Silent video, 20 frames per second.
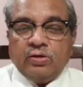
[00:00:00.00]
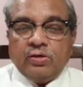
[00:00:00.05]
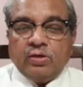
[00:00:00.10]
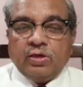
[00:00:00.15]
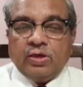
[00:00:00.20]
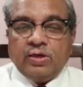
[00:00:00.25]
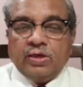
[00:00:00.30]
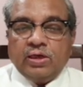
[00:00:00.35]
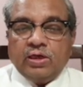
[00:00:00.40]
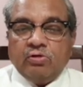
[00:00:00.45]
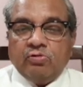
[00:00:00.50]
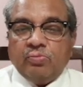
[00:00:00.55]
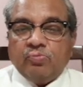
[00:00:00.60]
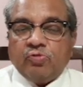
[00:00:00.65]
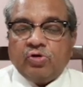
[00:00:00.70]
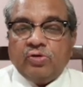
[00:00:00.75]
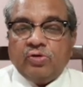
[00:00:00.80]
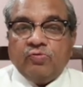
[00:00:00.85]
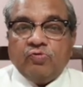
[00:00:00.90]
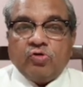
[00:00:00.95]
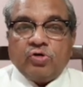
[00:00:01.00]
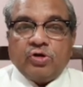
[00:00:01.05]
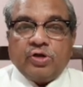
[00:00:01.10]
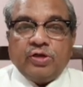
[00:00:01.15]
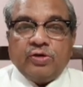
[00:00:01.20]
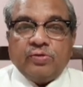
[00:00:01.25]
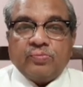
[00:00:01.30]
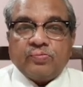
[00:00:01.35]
and 11.14.